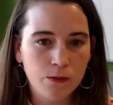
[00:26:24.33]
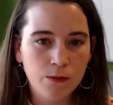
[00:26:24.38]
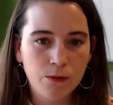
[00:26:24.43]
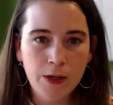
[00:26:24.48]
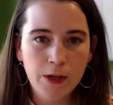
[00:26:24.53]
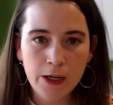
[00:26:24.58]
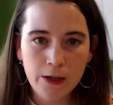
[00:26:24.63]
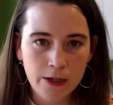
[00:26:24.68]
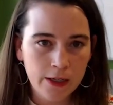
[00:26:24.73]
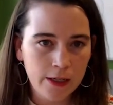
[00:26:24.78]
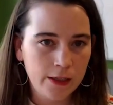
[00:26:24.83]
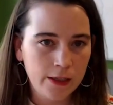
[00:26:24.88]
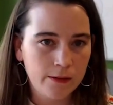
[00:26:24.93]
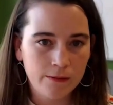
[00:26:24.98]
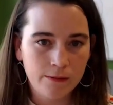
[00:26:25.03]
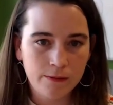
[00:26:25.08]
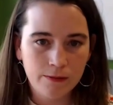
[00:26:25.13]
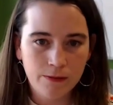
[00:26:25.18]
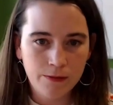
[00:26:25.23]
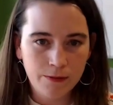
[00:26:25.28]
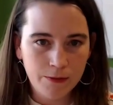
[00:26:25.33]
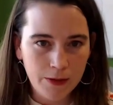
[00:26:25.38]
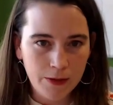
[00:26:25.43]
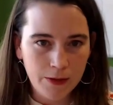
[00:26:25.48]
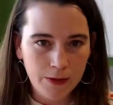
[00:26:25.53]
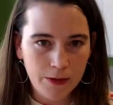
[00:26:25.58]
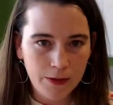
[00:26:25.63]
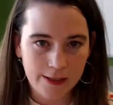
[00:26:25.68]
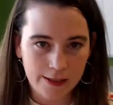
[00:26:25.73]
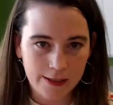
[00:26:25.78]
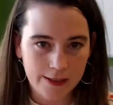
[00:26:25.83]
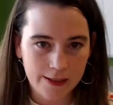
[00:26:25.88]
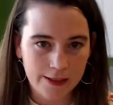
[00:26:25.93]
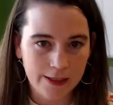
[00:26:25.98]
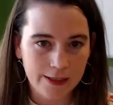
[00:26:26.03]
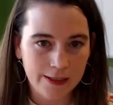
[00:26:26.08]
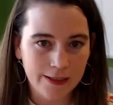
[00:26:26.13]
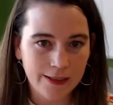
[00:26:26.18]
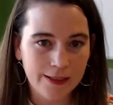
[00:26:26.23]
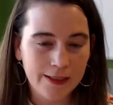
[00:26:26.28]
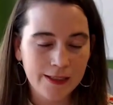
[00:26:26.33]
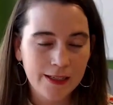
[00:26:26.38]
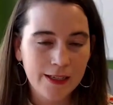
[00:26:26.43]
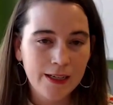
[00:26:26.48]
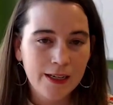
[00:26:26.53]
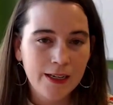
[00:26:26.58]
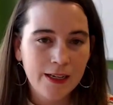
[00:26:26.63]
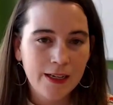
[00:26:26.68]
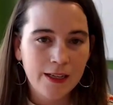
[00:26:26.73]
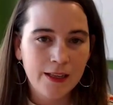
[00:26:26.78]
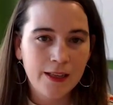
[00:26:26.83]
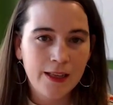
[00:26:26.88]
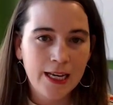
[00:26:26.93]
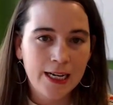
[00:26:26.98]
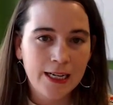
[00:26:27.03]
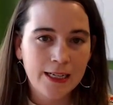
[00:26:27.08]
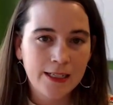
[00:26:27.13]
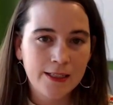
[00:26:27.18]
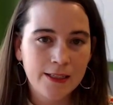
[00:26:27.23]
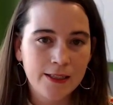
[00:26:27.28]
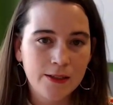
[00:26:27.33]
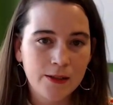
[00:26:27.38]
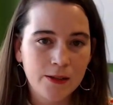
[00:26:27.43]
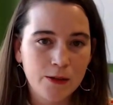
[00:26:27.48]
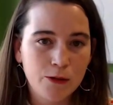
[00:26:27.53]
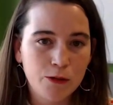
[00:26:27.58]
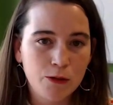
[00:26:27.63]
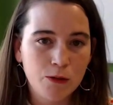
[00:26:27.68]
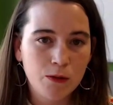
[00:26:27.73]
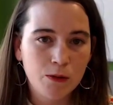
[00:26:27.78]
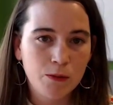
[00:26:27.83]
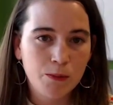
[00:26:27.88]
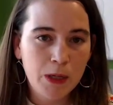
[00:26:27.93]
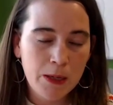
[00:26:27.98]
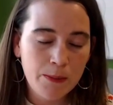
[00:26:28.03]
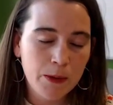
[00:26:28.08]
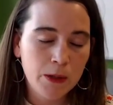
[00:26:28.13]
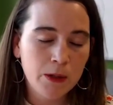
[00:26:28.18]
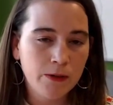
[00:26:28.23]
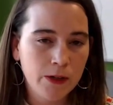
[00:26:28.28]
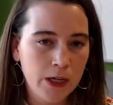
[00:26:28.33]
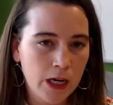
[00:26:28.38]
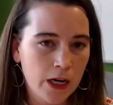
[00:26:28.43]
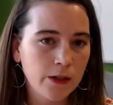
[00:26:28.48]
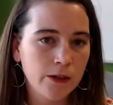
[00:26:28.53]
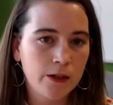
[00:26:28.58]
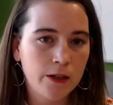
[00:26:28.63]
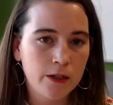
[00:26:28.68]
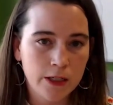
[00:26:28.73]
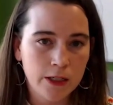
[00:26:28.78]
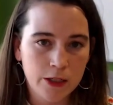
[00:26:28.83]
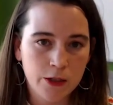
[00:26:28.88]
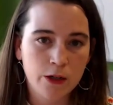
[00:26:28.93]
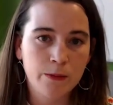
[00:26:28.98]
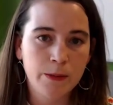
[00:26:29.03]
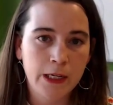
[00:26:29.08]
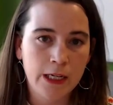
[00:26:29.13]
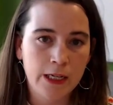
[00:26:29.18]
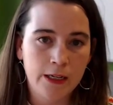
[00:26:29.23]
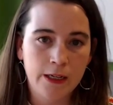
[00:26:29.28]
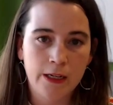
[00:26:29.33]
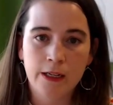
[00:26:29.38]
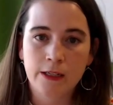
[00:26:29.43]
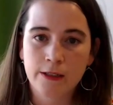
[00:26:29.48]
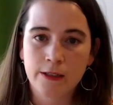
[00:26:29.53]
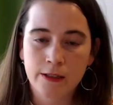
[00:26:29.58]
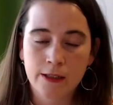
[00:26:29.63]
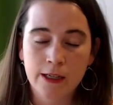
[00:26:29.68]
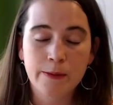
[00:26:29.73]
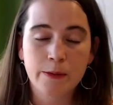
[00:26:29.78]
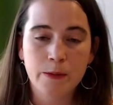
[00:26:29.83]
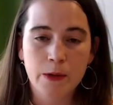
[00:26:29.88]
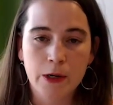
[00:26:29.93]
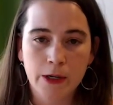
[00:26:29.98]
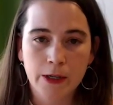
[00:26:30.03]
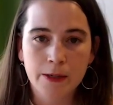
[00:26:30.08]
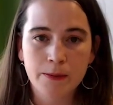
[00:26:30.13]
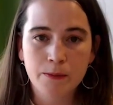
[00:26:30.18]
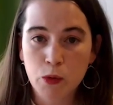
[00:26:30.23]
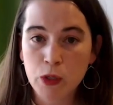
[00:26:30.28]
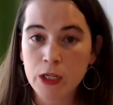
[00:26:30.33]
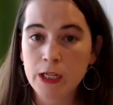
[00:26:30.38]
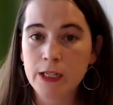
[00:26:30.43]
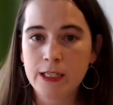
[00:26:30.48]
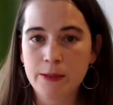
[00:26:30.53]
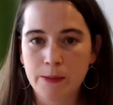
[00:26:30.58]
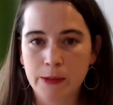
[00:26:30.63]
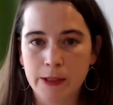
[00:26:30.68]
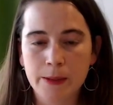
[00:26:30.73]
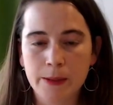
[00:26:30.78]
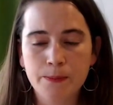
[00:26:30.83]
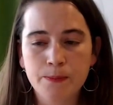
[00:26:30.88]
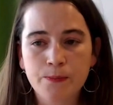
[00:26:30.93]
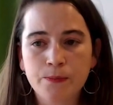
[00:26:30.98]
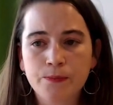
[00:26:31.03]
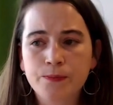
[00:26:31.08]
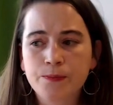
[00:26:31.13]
very, very consistent that people of color are discriminated against in the labor market pretty deeply.